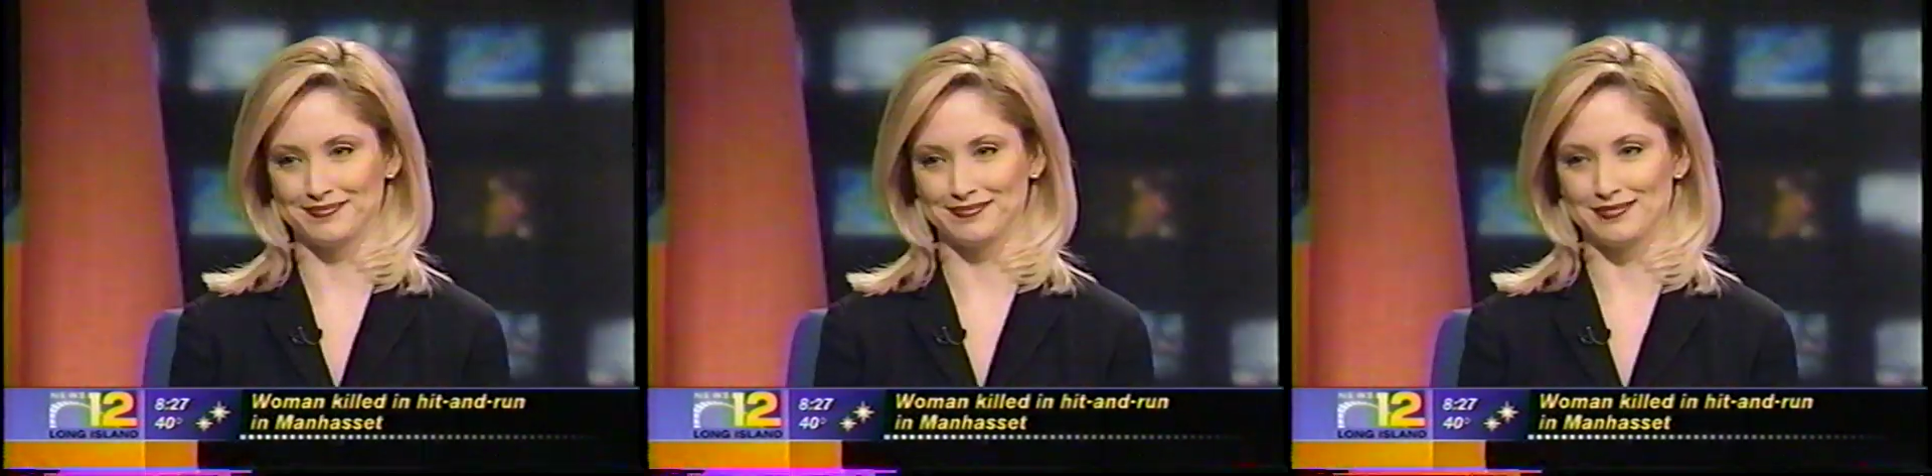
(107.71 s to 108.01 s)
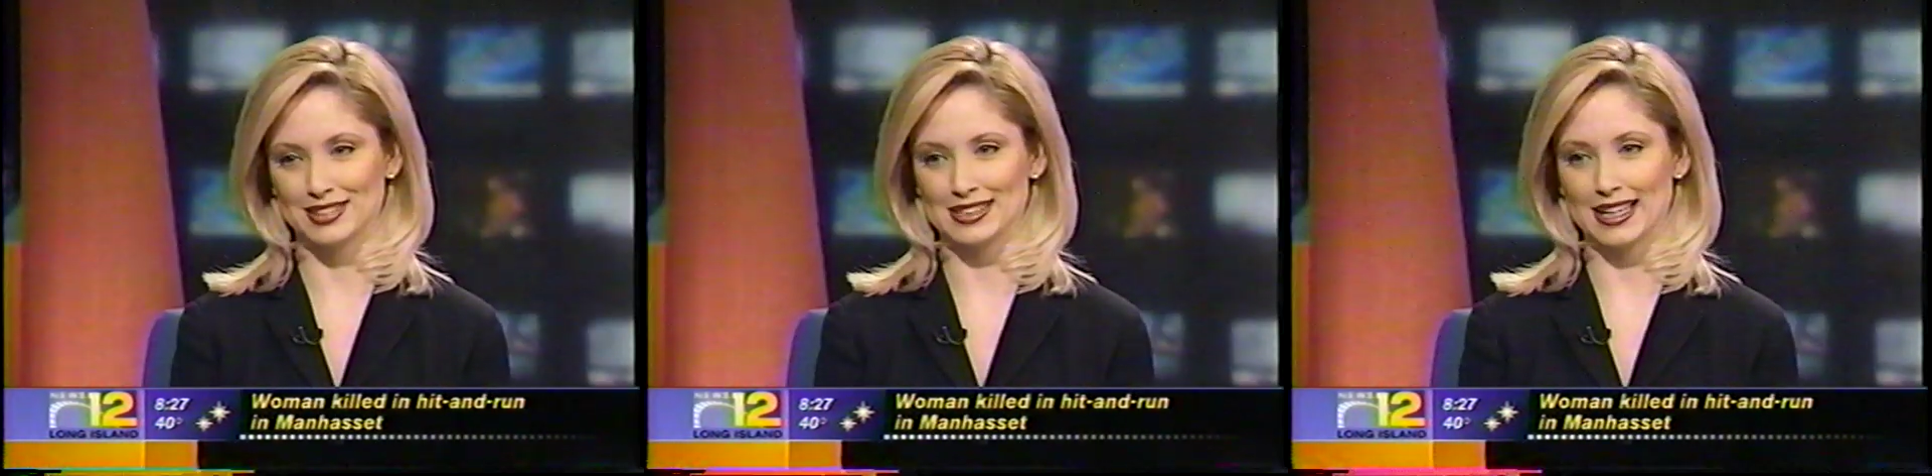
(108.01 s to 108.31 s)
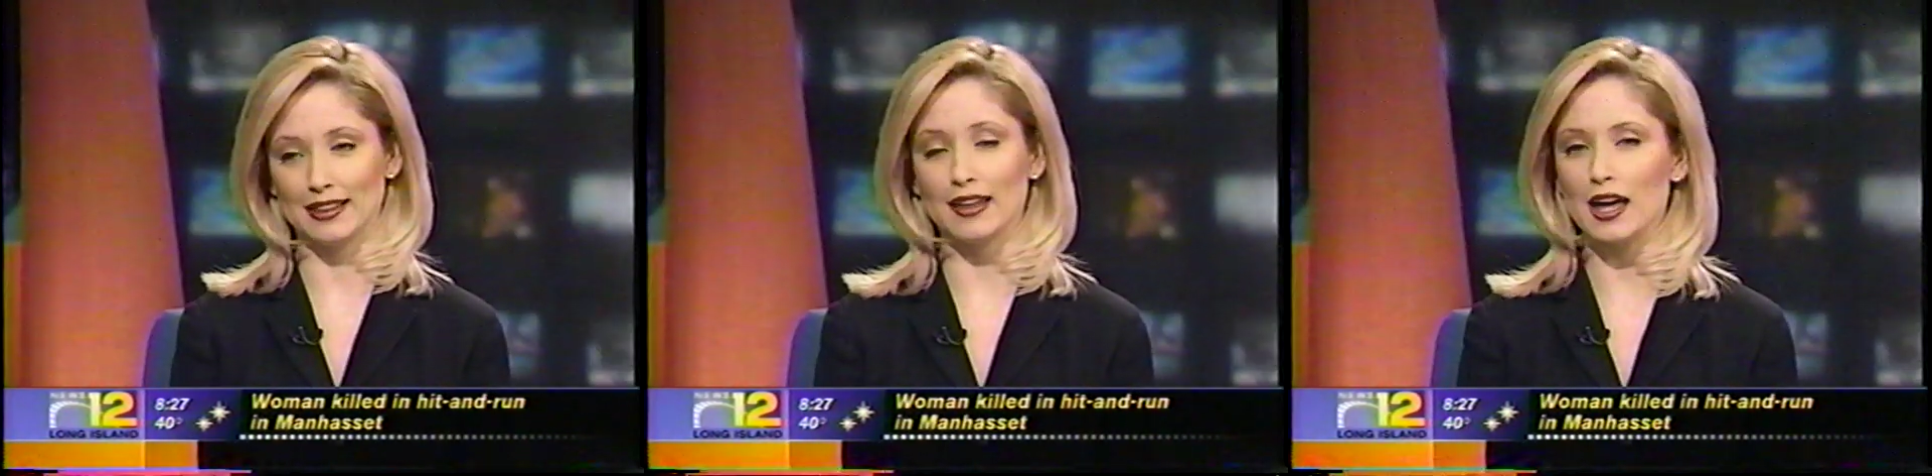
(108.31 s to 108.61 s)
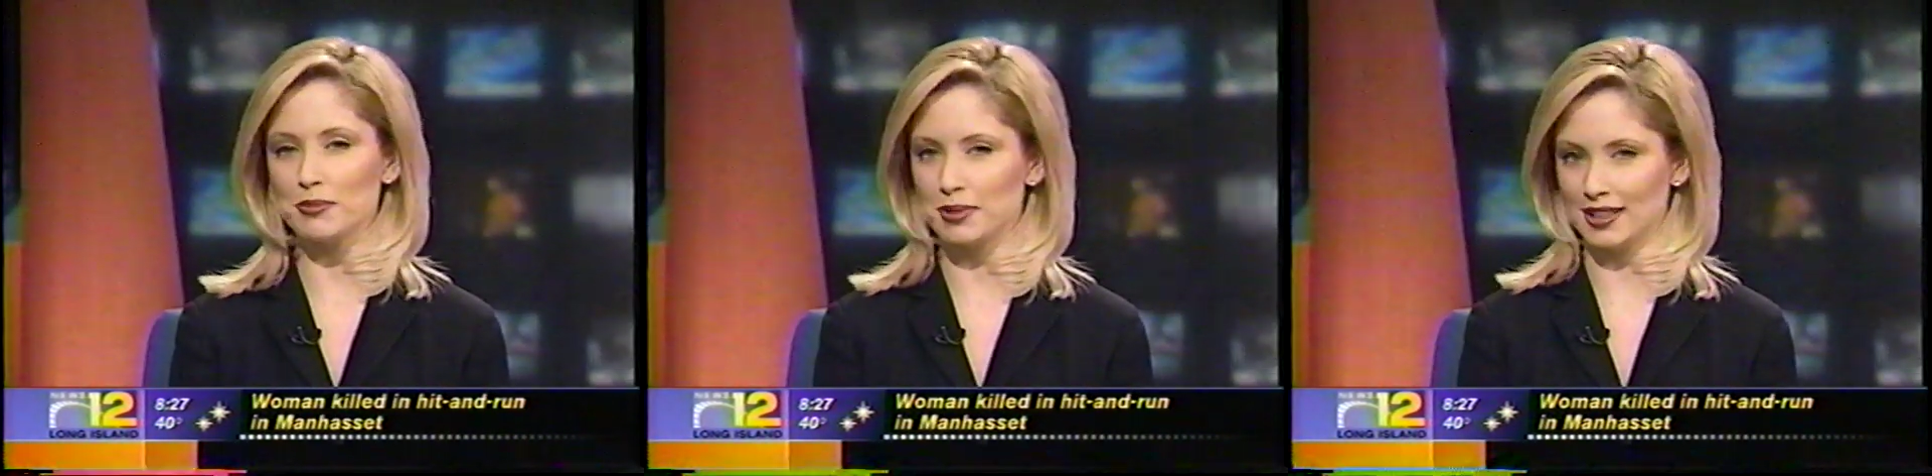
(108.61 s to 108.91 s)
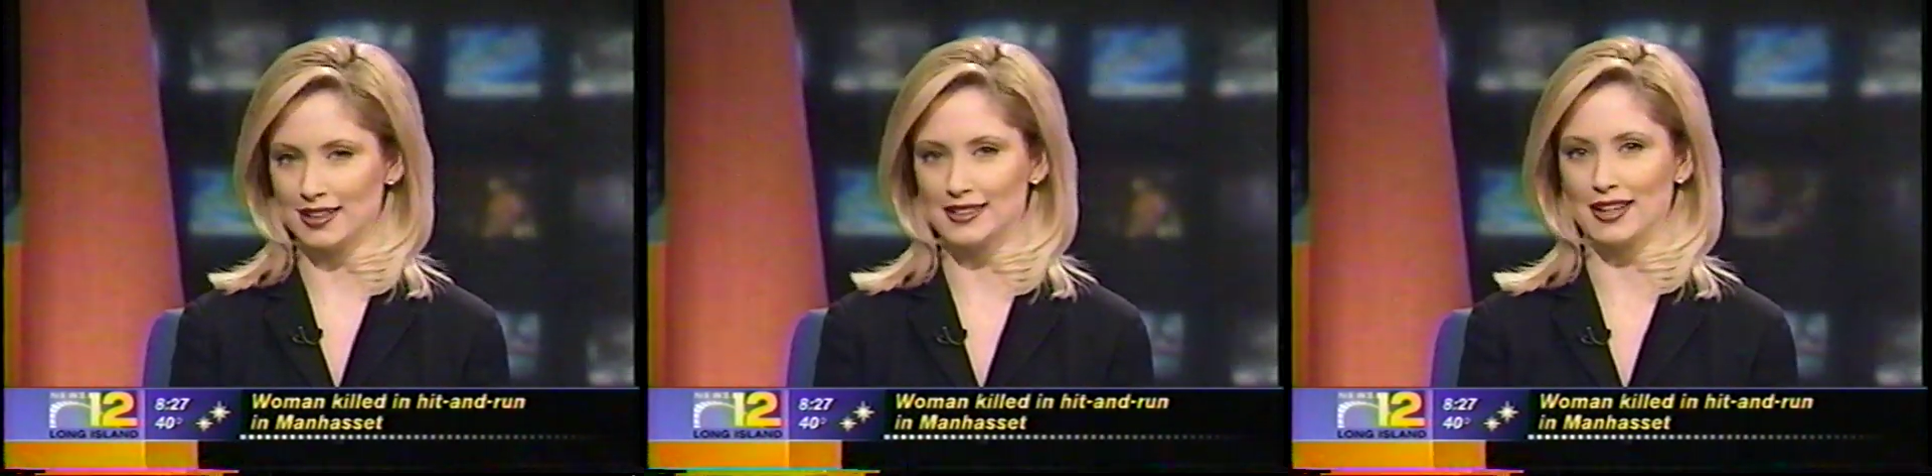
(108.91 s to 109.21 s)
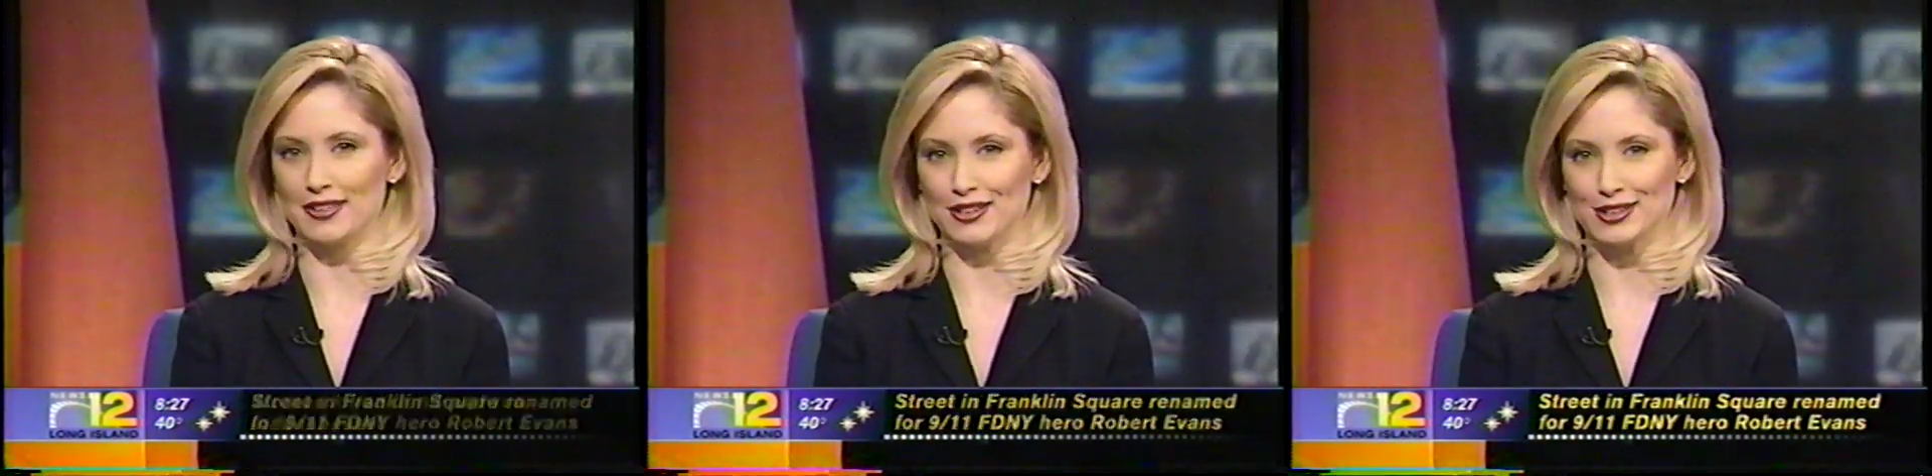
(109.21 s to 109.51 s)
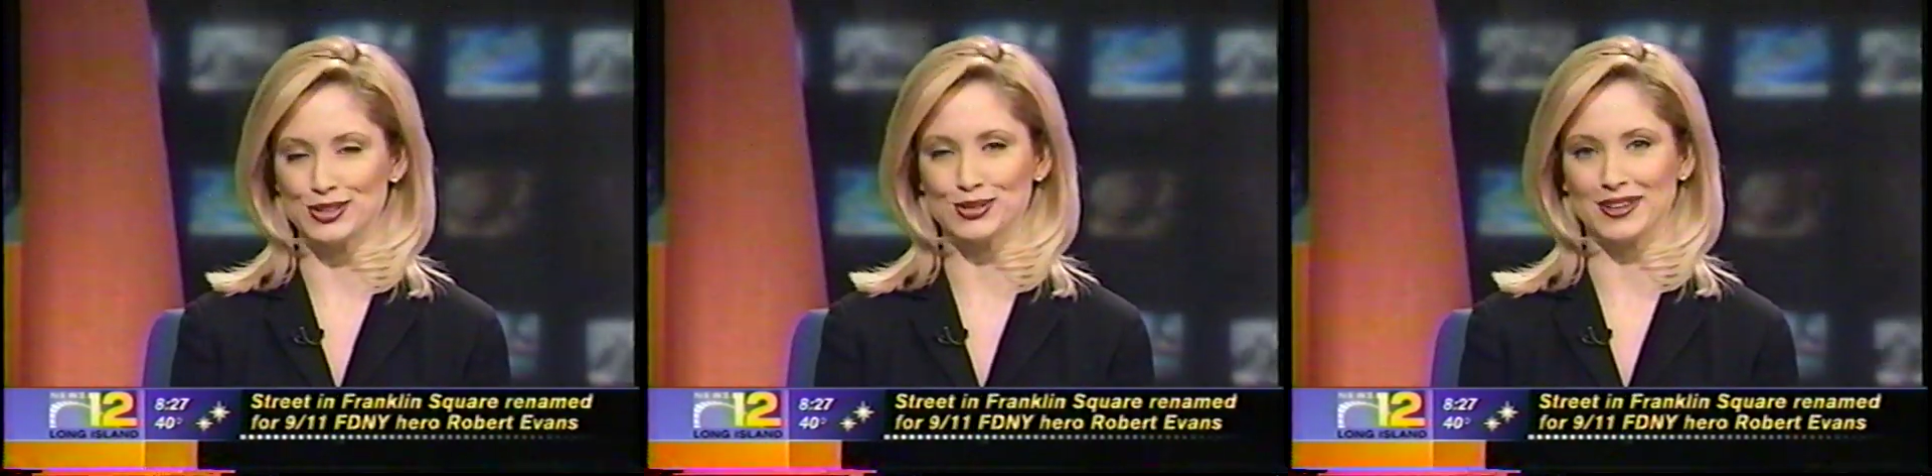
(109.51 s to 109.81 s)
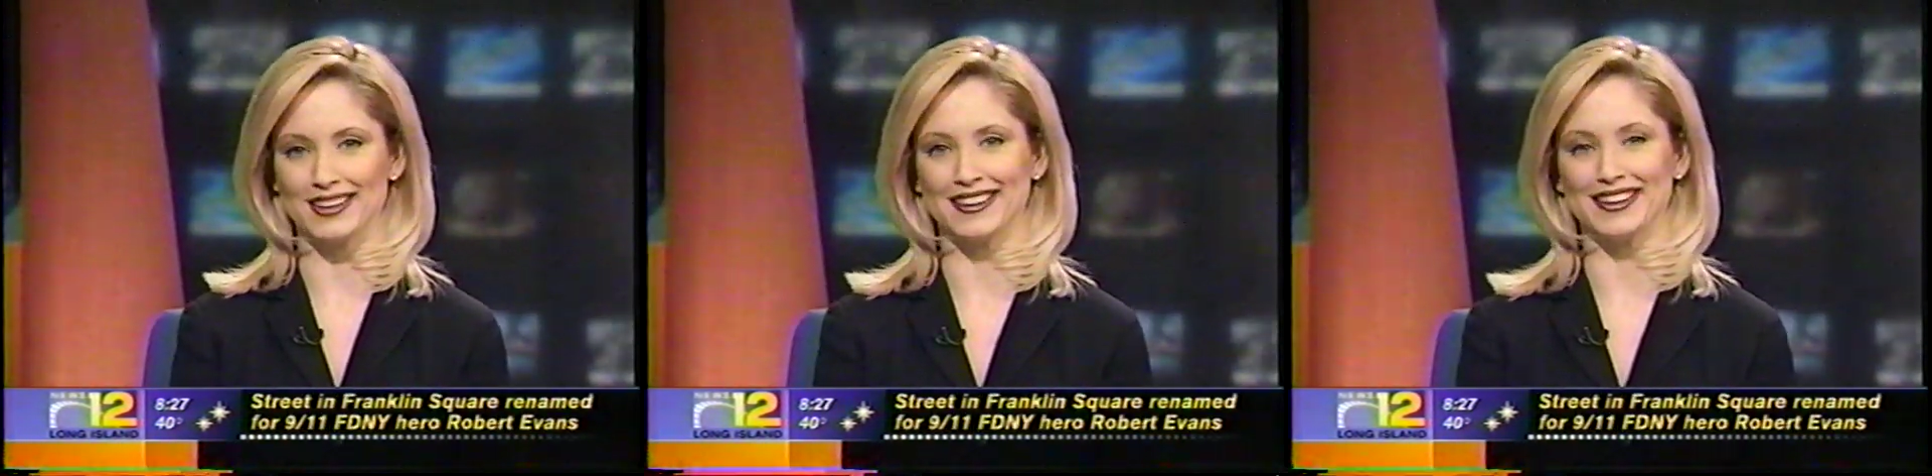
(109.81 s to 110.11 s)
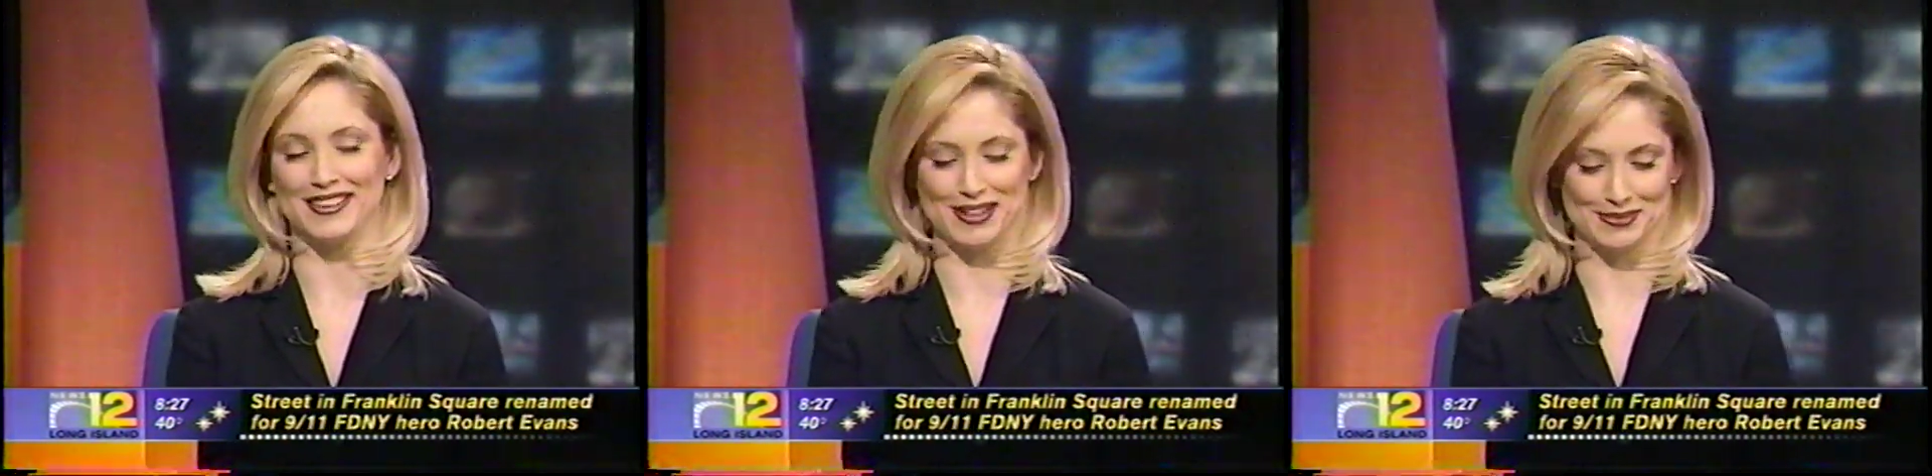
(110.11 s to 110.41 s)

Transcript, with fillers: Hmm, looks like a lot of big kids out there enjoying their,